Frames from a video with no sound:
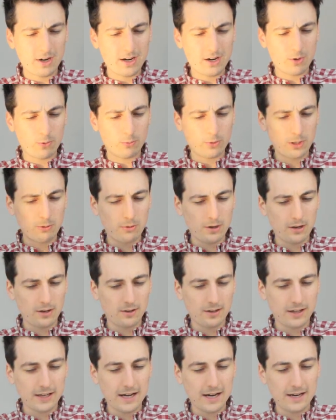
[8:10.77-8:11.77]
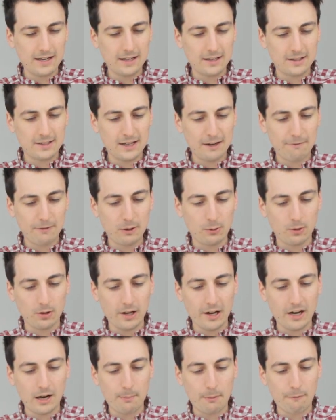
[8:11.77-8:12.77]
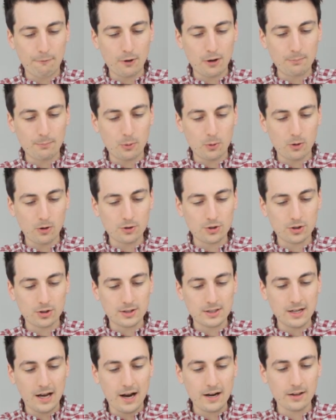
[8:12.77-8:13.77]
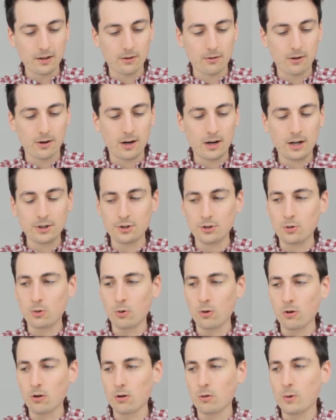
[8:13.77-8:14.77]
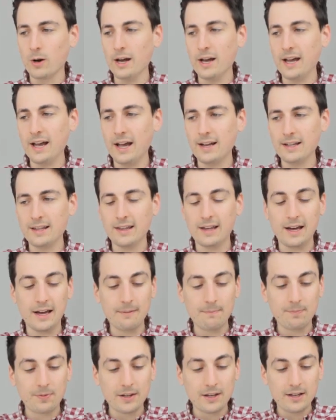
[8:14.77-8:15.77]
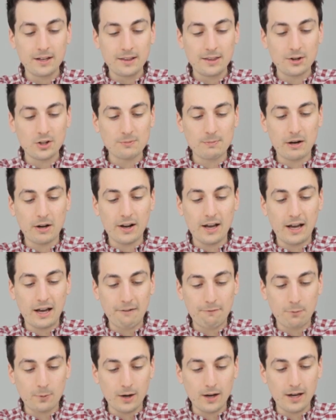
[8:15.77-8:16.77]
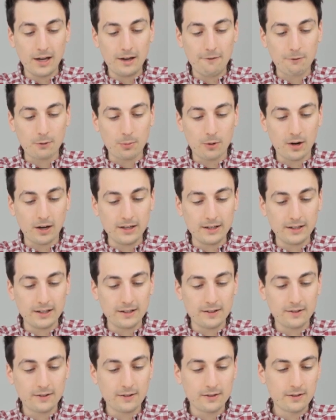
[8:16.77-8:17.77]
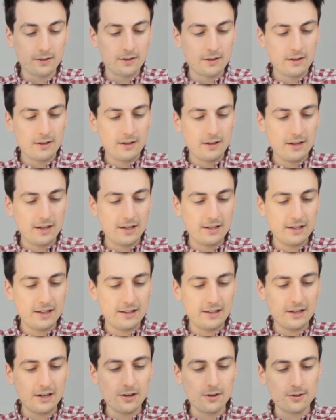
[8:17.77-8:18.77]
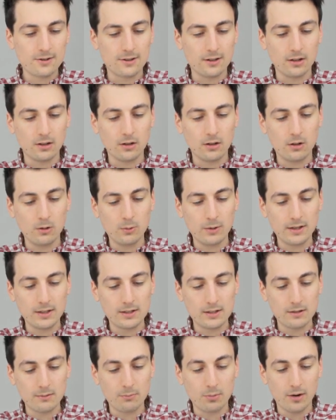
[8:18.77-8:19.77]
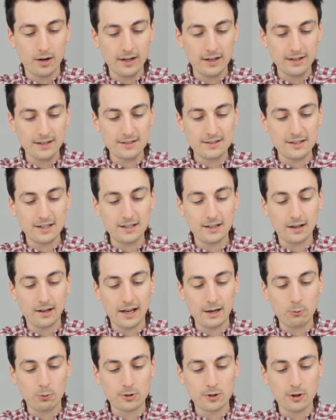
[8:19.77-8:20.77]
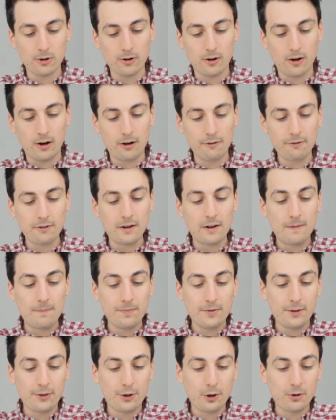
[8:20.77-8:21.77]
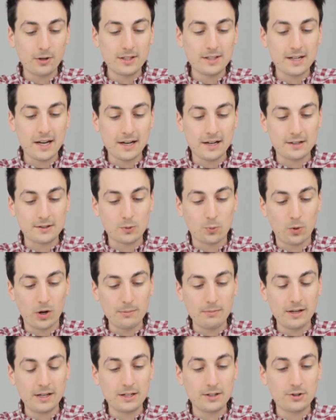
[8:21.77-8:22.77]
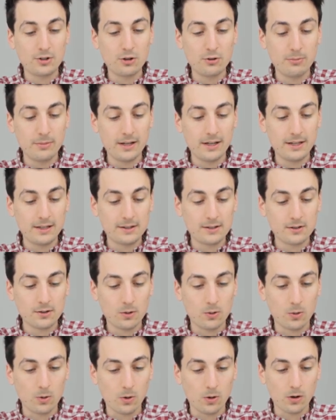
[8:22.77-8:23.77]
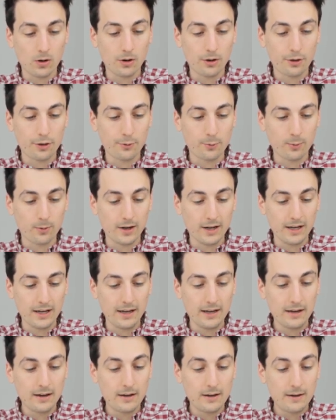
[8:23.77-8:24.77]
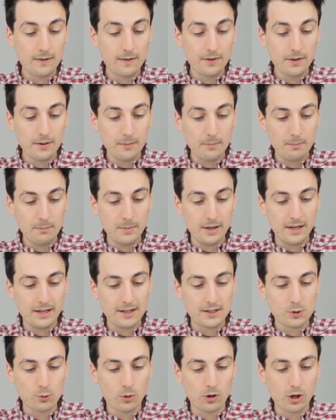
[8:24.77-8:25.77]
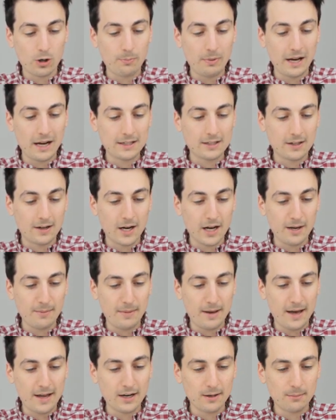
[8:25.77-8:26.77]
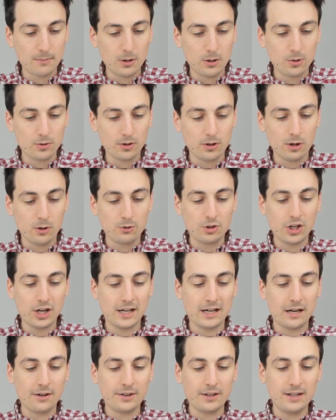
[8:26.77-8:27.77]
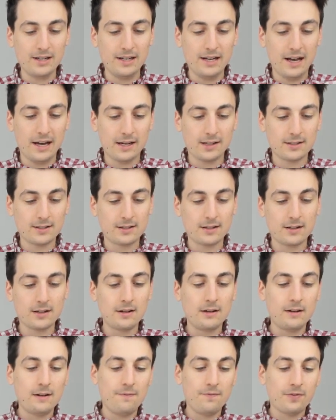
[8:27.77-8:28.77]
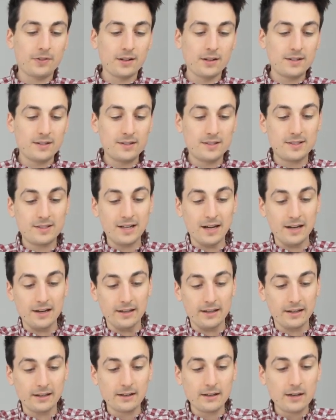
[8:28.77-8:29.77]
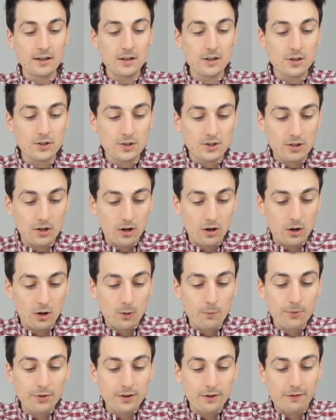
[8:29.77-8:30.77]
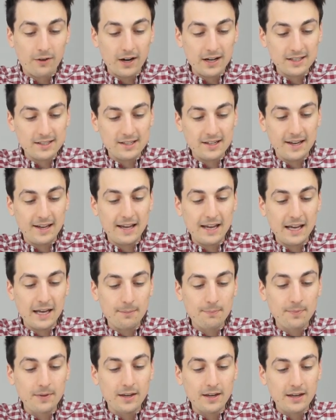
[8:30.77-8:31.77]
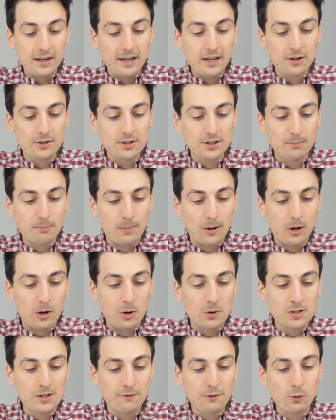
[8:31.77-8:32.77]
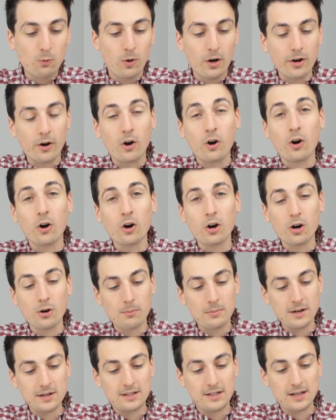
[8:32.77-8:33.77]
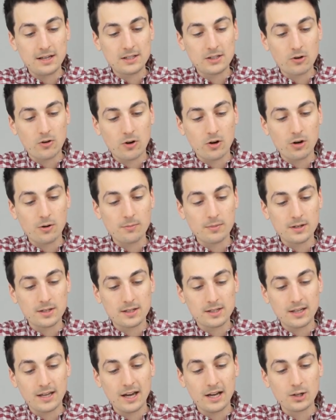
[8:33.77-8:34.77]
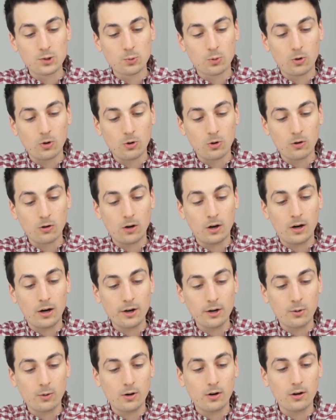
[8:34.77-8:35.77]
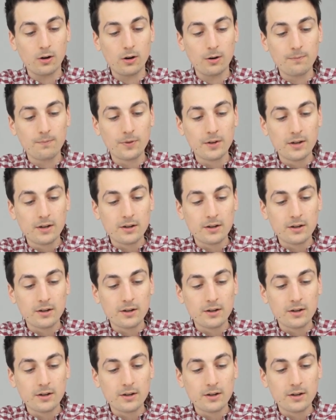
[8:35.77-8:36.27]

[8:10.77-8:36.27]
I don't really want to look at it. Definitely will light up a front porch, a side of the garage, a doorway, any of that. There's about halfway for brightness, and then there's the lowest brightness, and then the light will turn off 30 seconds, 1 minute, 2 minutes, or 3 minutes. So we'll go back to automatic mode and go check out the next setting. So device name, here's the modes if you want to arm, disarm, schedule, or auto arm.